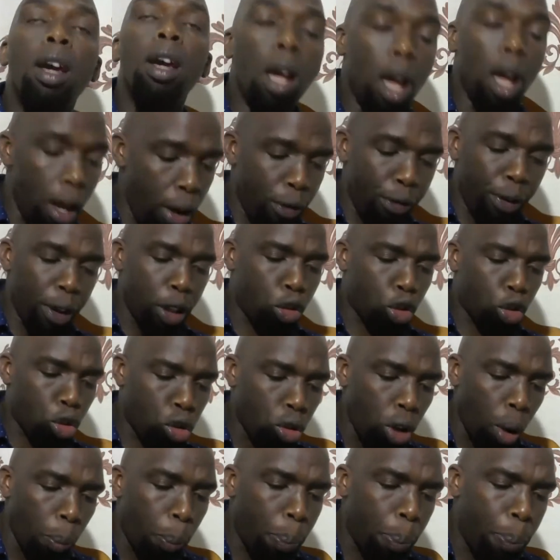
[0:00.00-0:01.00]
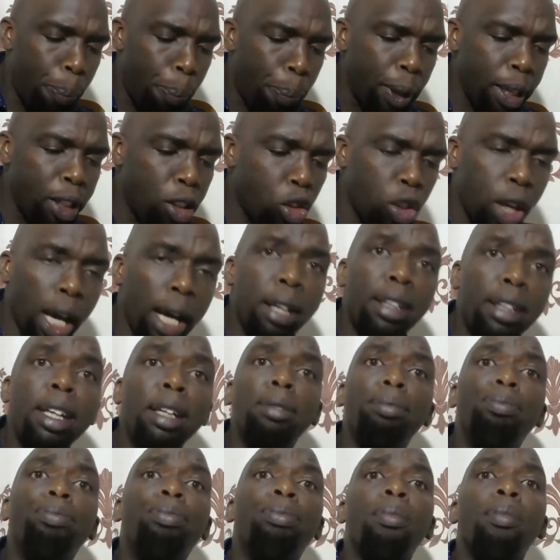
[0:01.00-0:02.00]
if we stop
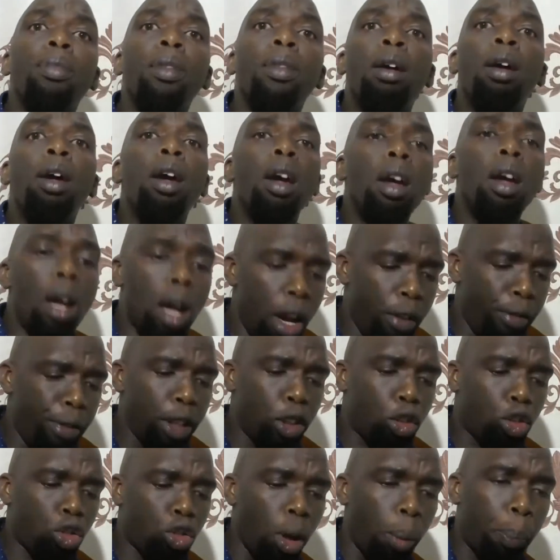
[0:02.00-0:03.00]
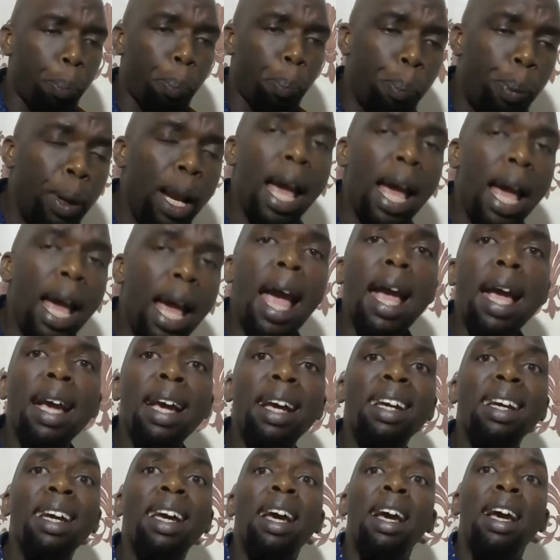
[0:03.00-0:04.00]
pretending, if we stop
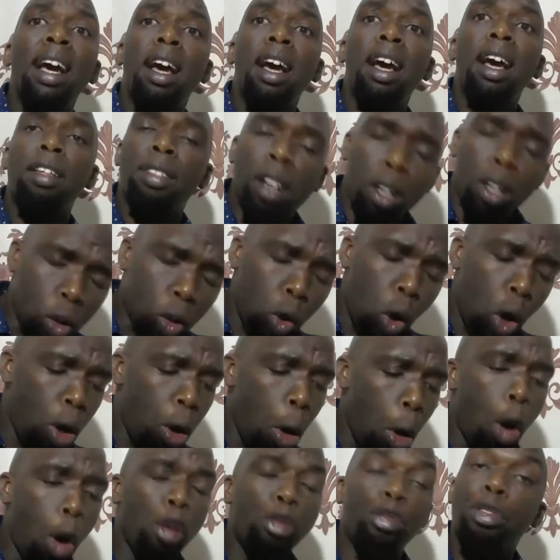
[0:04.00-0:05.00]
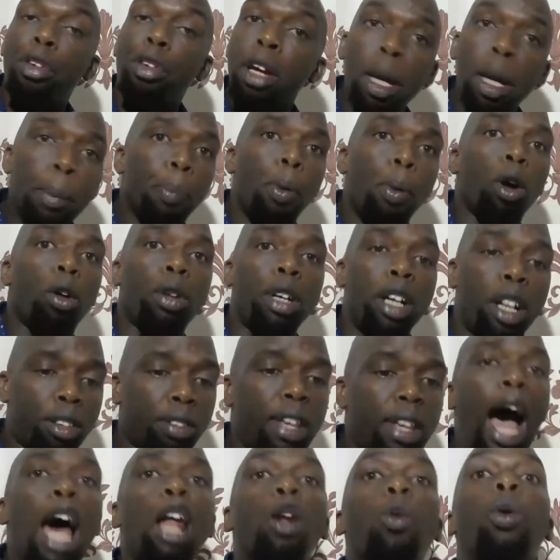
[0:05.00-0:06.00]
playing the role of
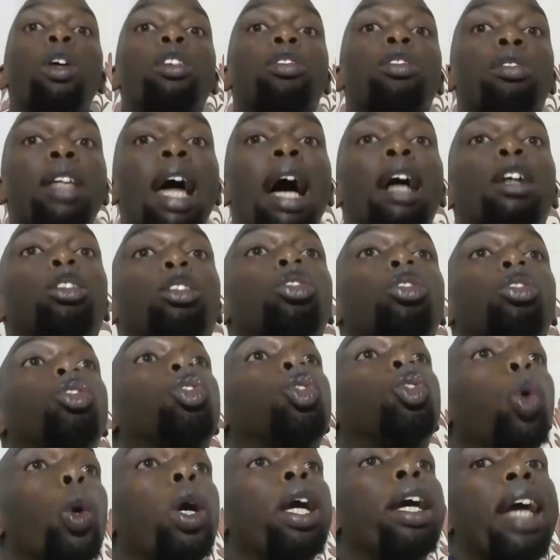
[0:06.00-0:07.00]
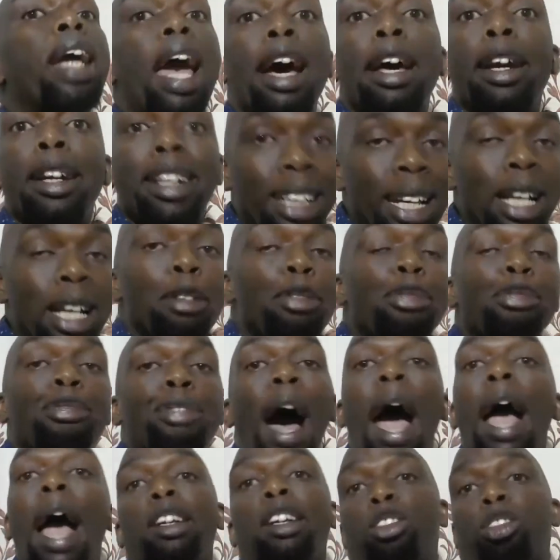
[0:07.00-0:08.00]
hypocrites and we start doing a real
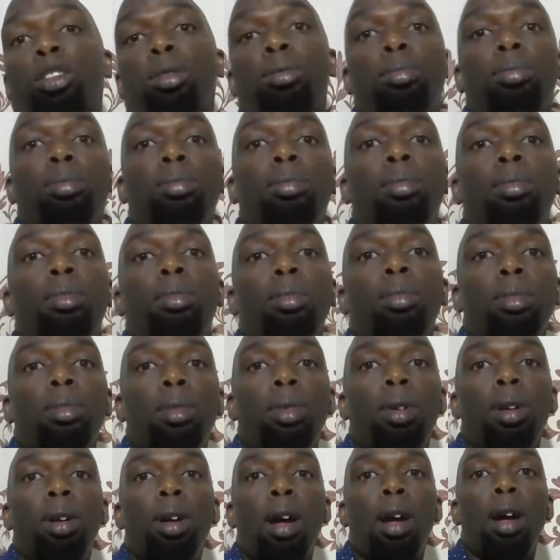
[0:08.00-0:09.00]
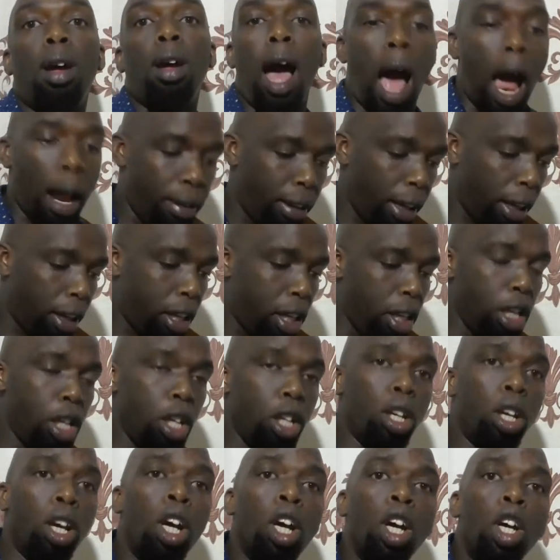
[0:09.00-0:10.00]
fight. And the
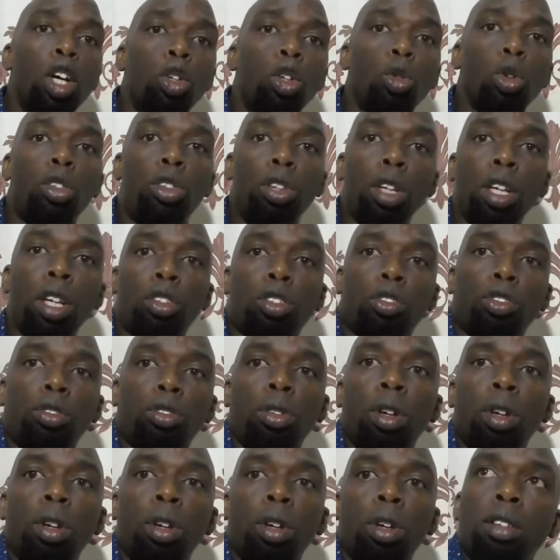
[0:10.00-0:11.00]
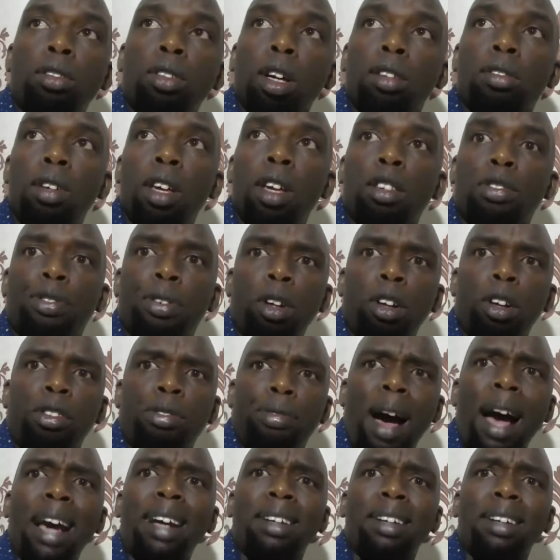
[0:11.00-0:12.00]
key to this
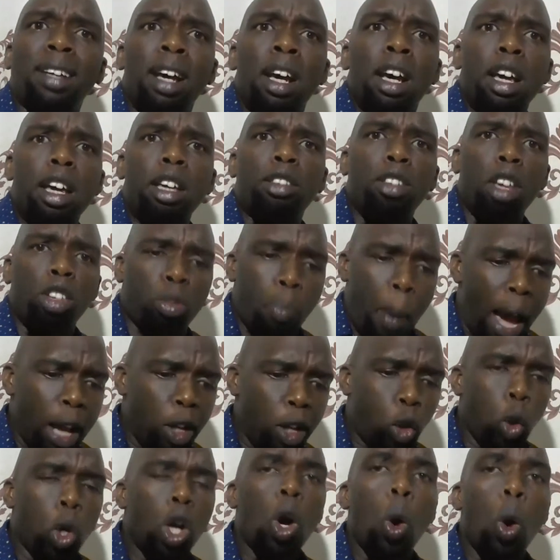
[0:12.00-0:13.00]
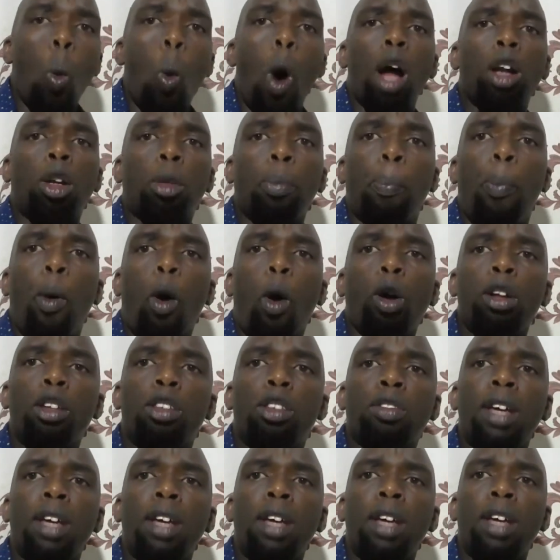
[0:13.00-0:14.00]
successful fight is by doing what Paul
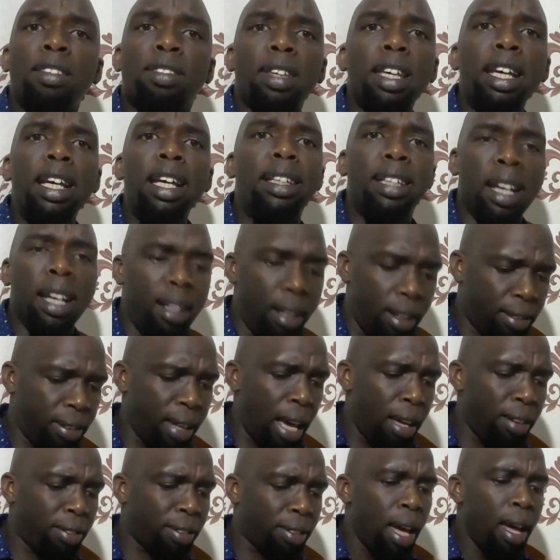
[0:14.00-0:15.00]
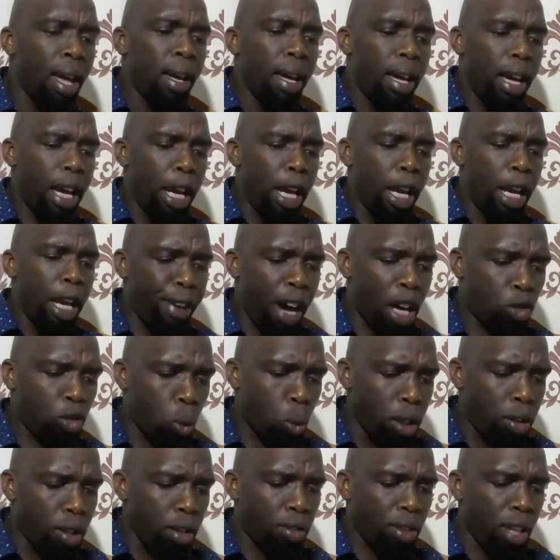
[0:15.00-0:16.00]
says he did. He says in verse
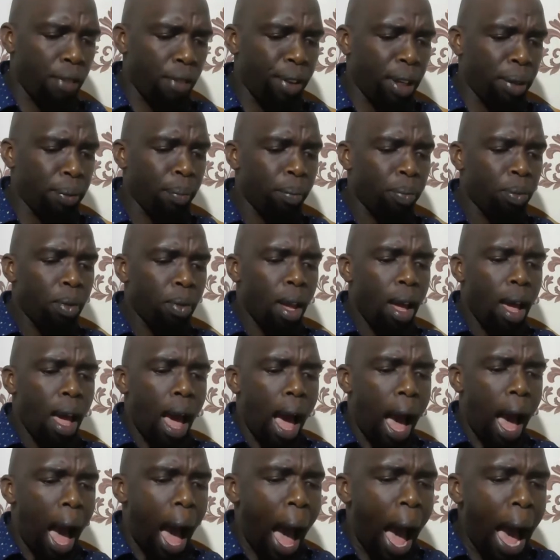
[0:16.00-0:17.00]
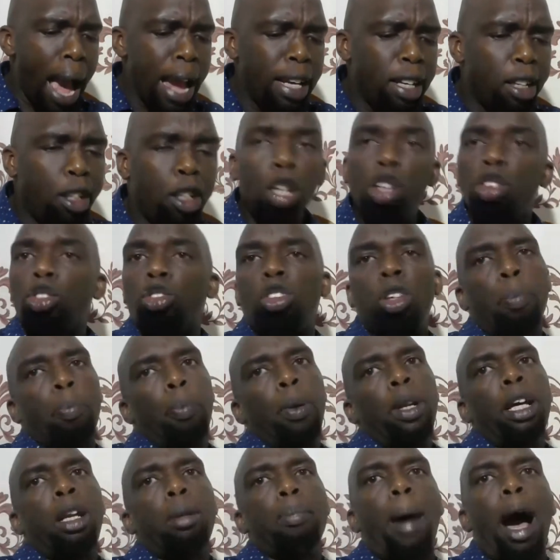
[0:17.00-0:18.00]
27, I
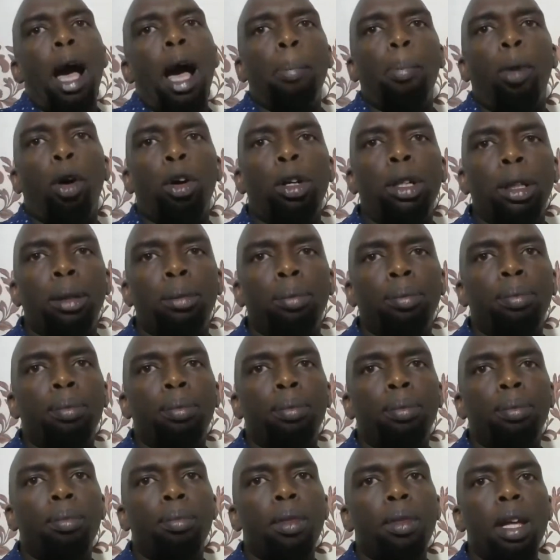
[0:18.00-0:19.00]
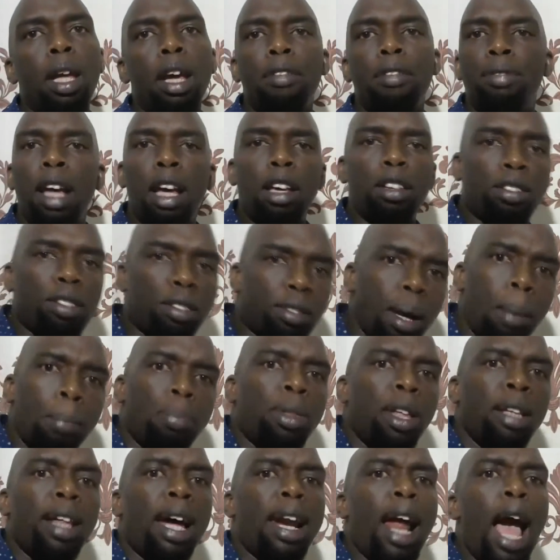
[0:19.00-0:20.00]
discipline my body. If there's
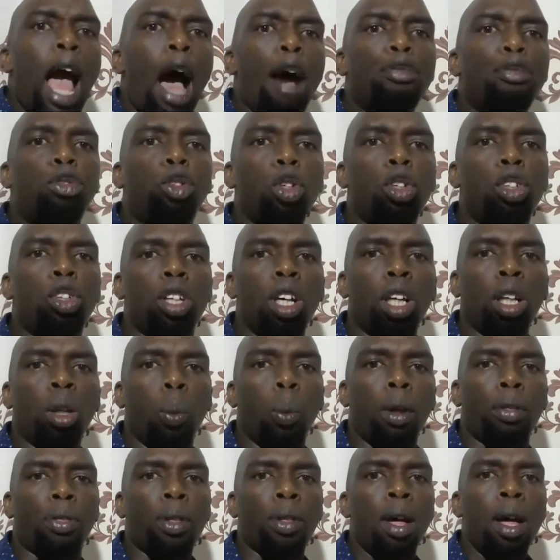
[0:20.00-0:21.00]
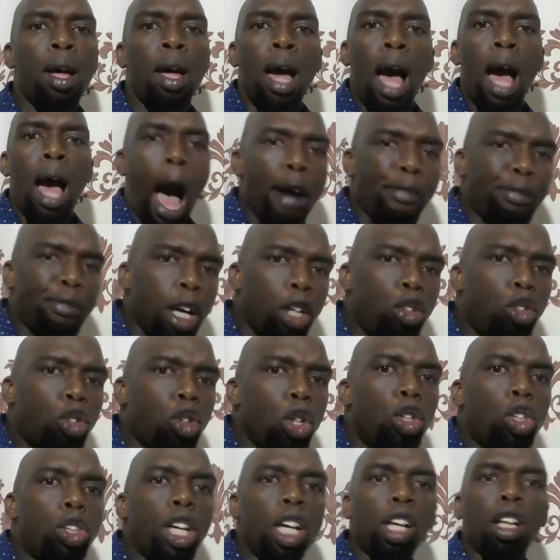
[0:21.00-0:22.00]
something that I have to deal with, I've got
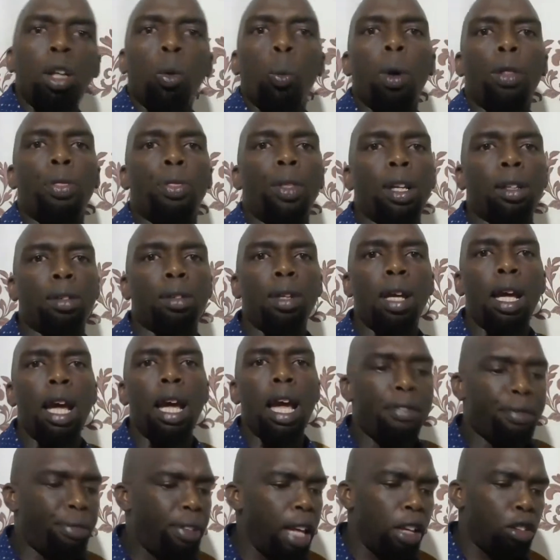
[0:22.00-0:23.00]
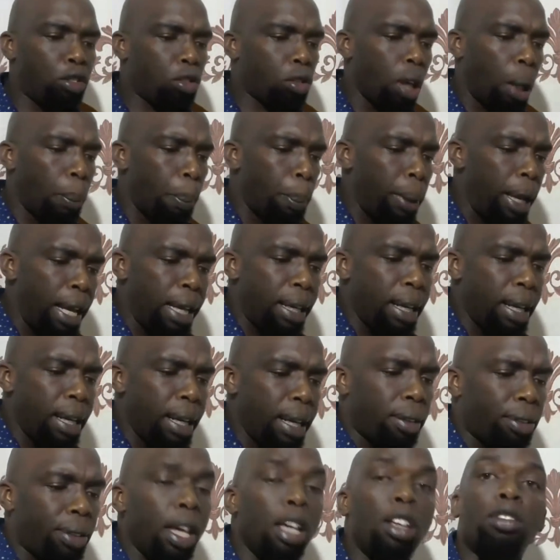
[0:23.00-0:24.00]
to deal with it. If there's some
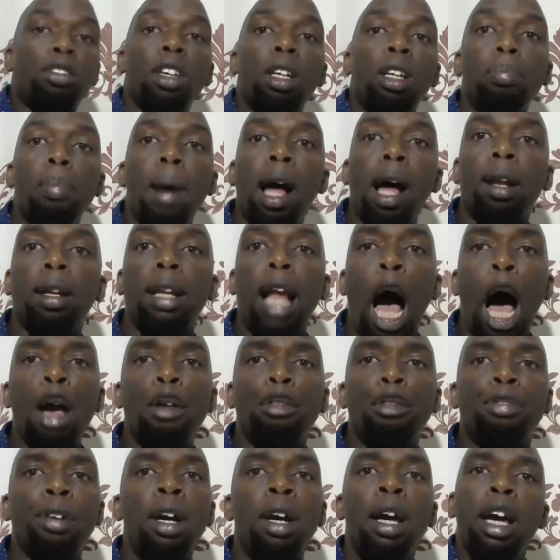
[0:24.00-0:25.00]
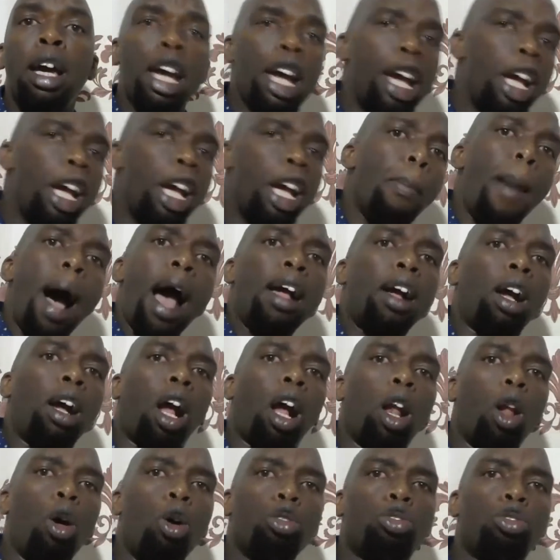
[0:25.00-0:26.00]
hidden things in my life, in my
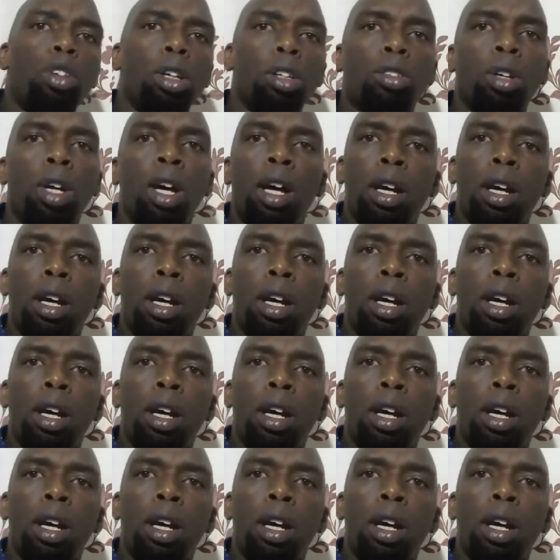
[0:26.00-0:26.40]
closet,